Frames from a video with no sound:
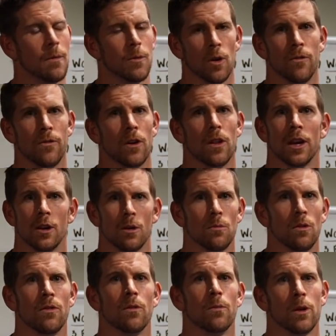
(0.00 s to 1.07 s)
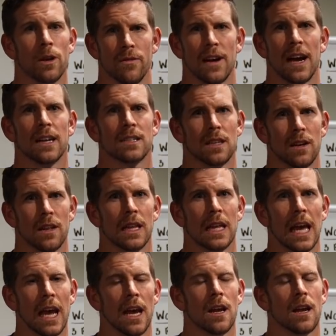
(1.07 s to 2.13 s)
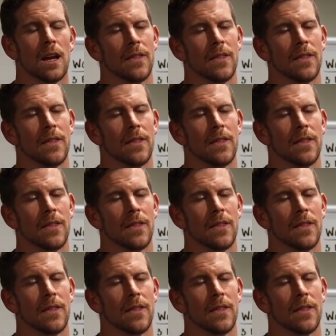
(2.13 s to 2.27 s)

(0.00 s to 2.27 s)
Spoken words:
You'll feel like you're moving pretty fast out of the gate,